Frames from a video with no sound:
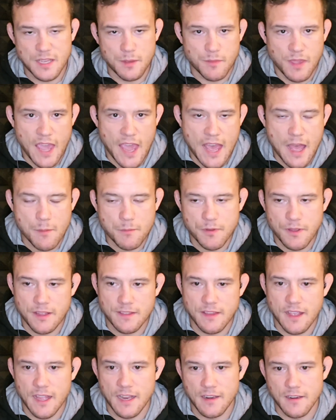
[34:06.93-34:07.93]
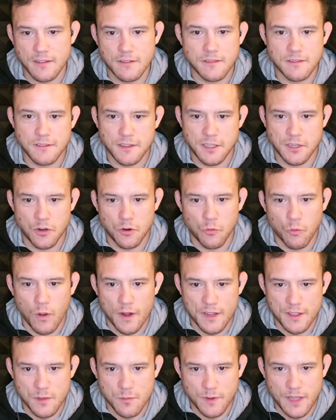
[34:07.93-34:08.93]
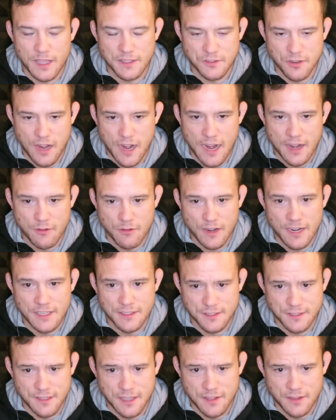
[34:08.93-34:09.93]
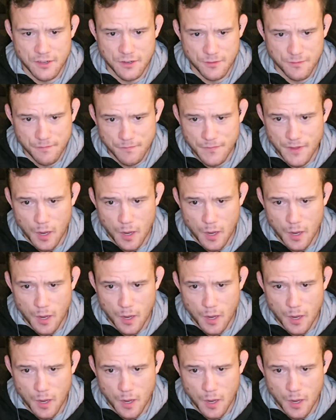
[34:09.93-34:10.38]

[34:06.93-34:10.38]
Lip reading: camp, and then one of them gets their hand raised and then they're